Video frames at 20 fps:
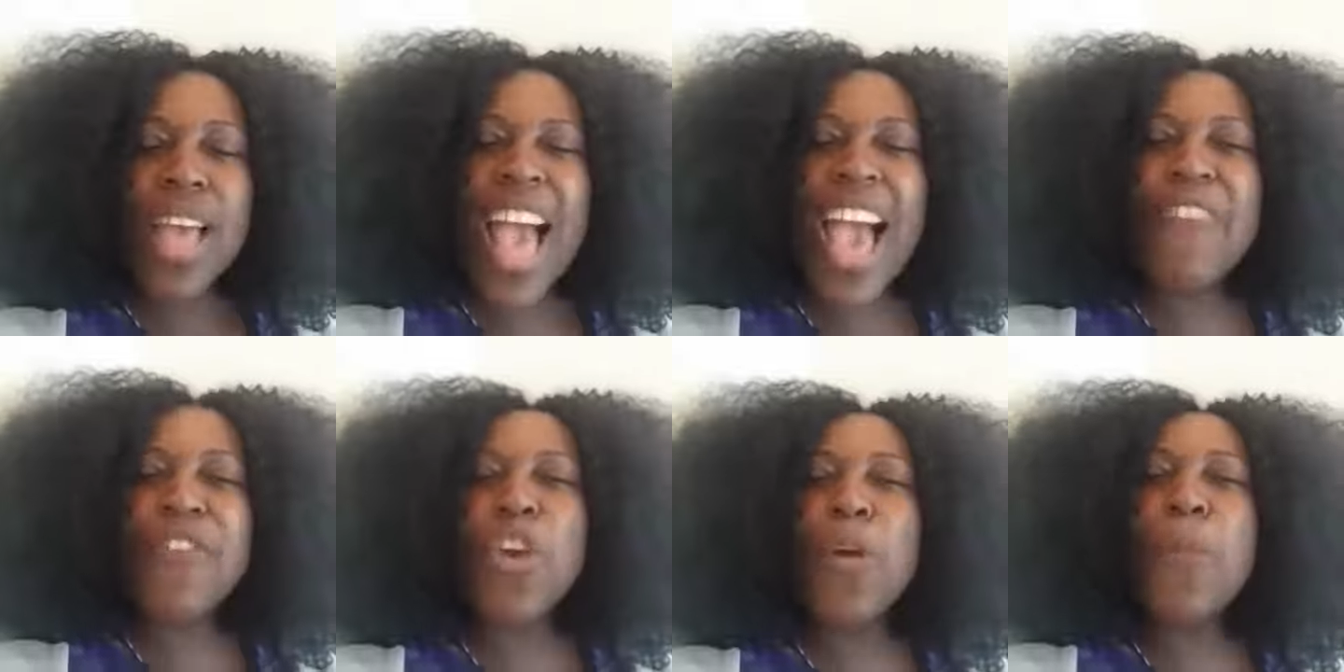
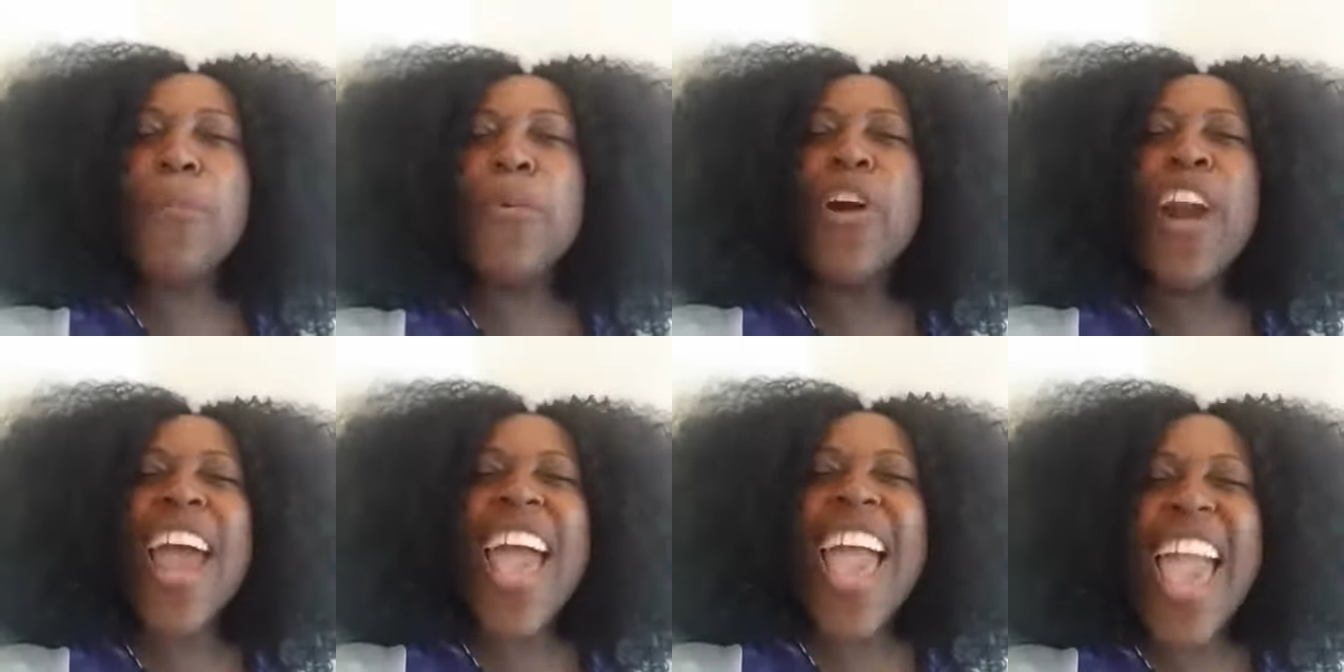Have you
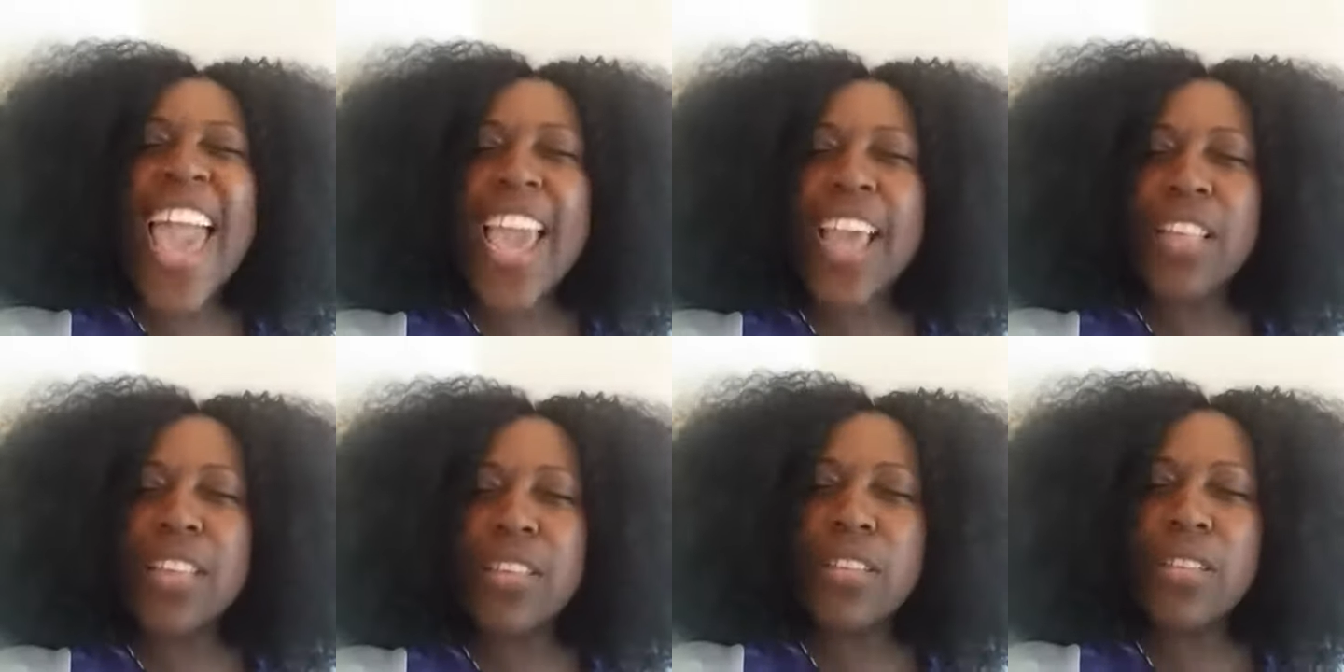
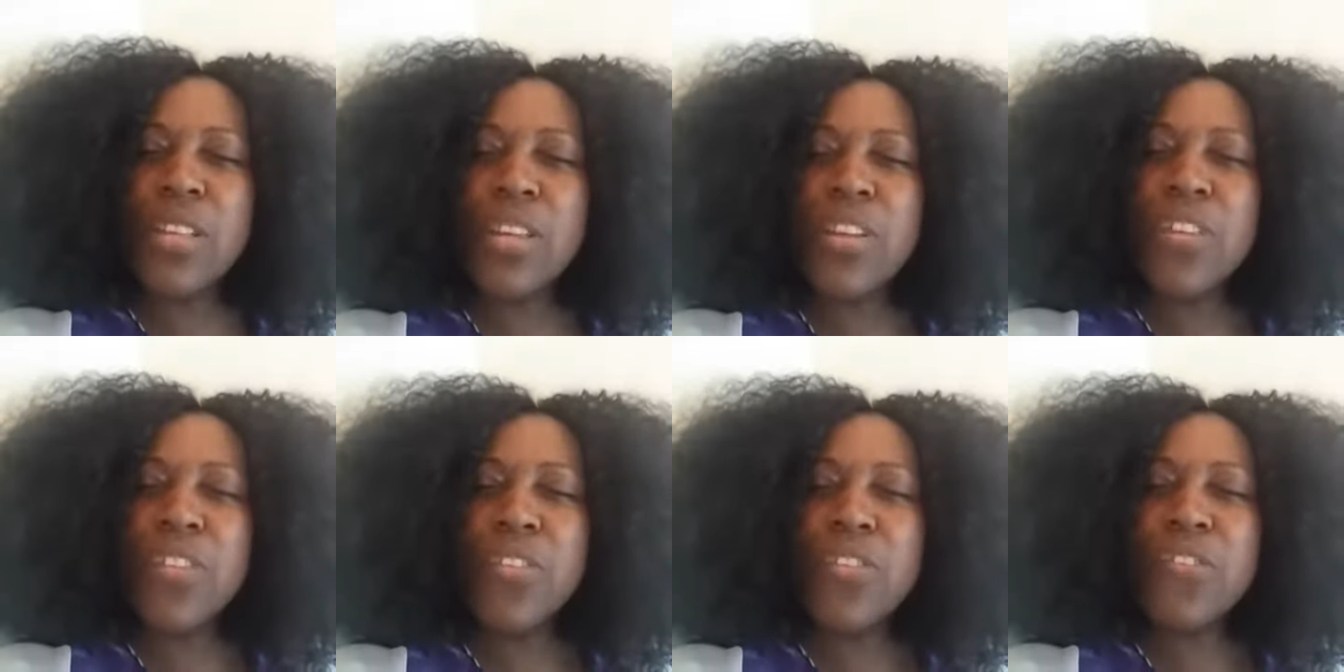prayed
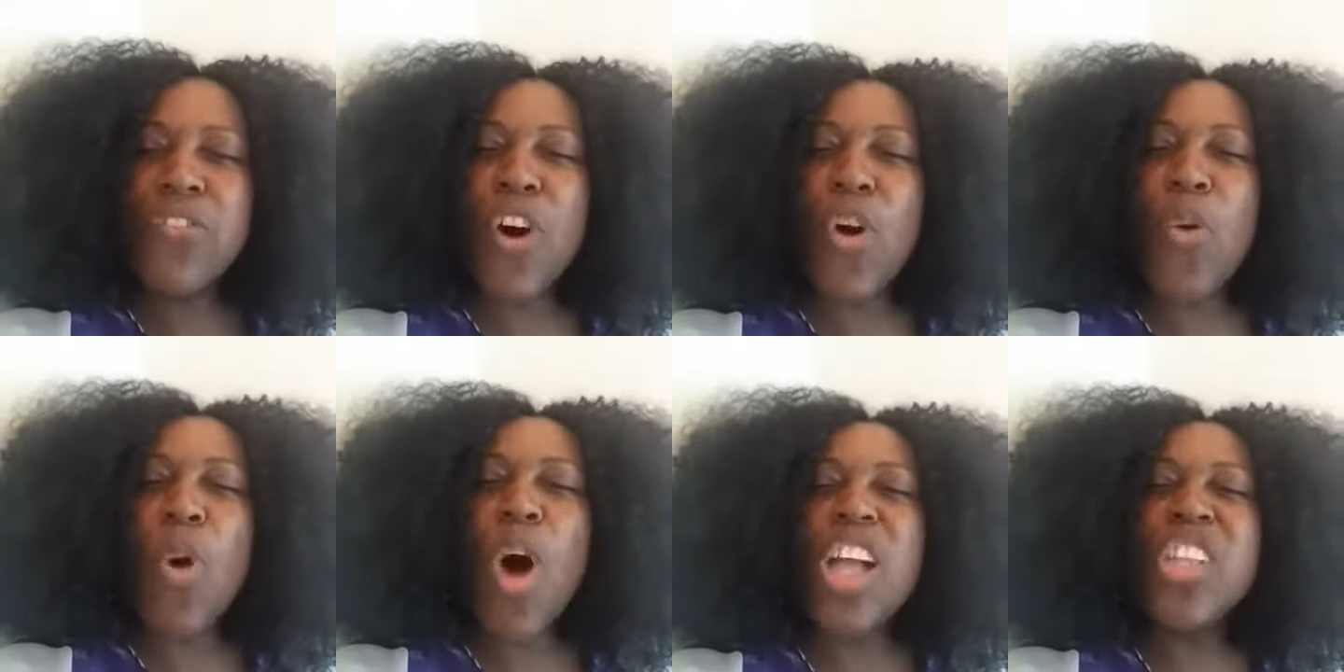
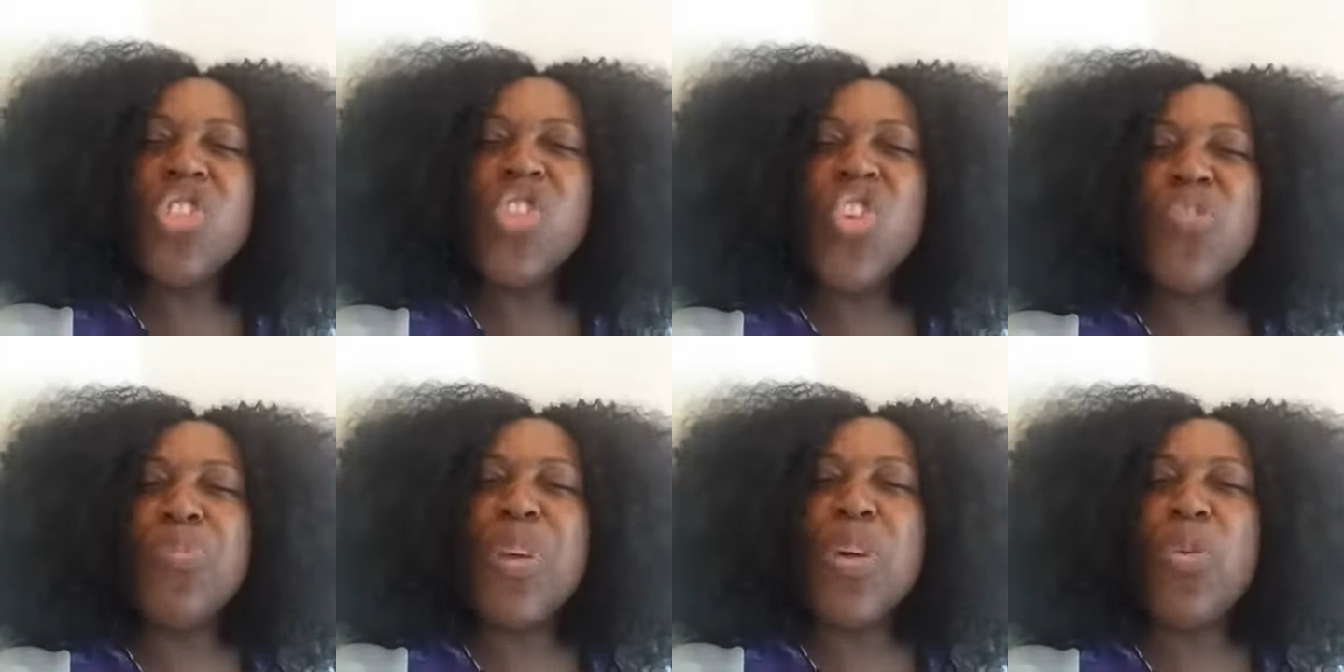for what
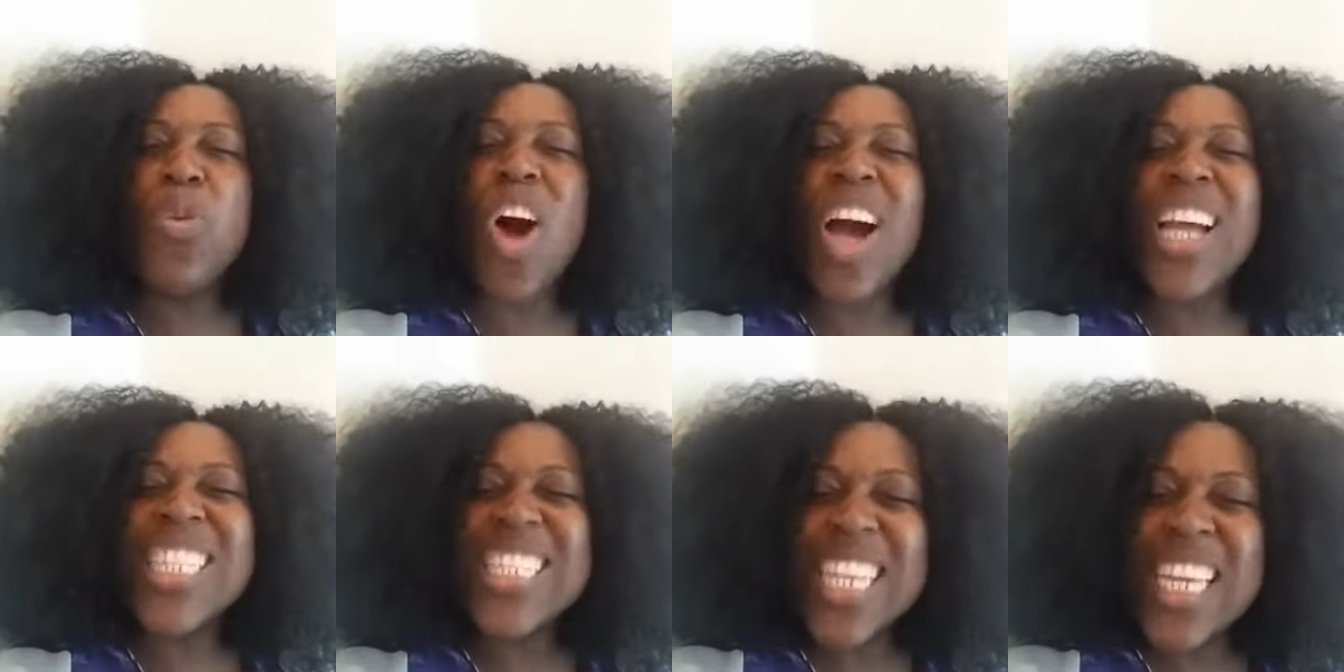you've been
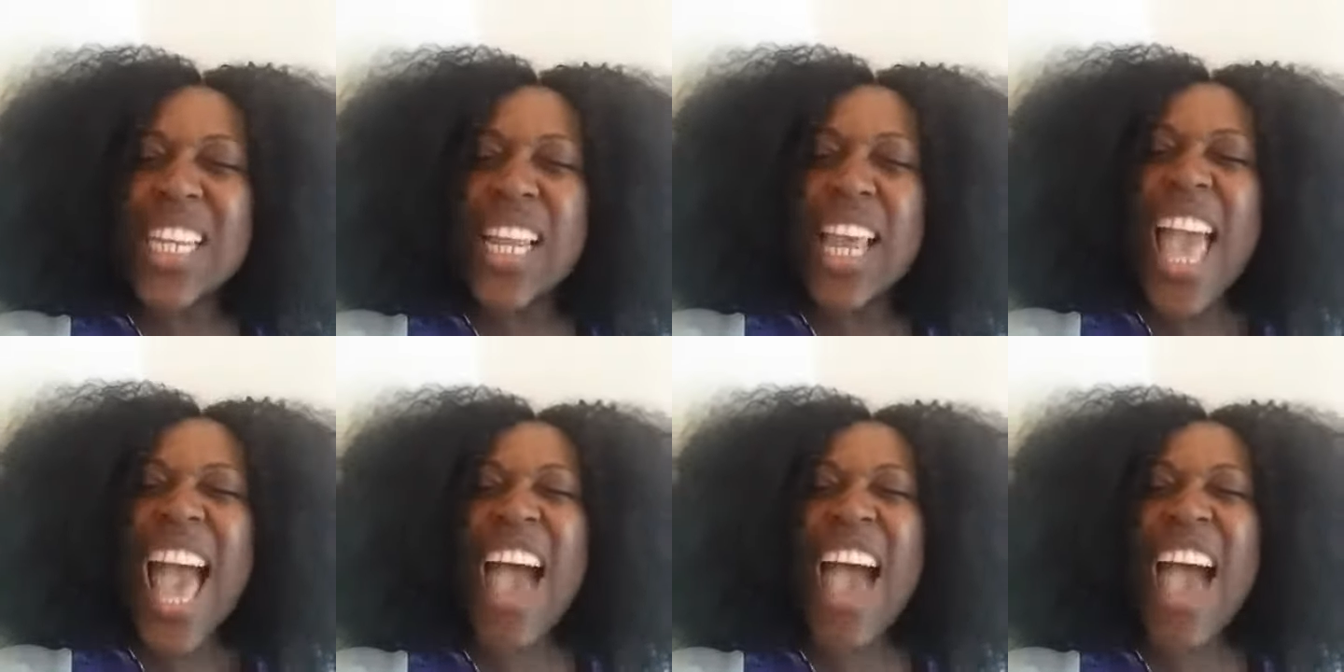wanting?